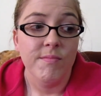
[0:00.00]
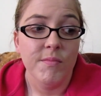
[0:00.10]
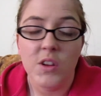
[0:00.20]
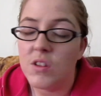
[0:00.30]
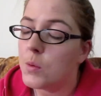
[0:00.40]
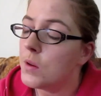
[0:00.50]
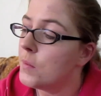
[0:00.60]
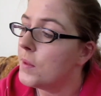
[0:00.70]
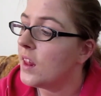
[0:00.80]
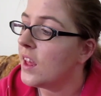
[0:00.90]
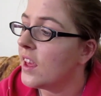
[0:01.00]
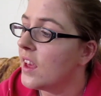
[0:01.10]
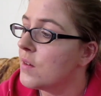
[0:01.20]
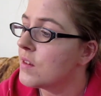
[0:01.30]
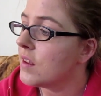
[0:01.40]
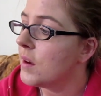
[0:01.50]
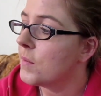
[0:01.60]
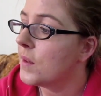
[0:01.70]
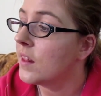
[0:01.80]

But I just wanted to be like, hey, what's up?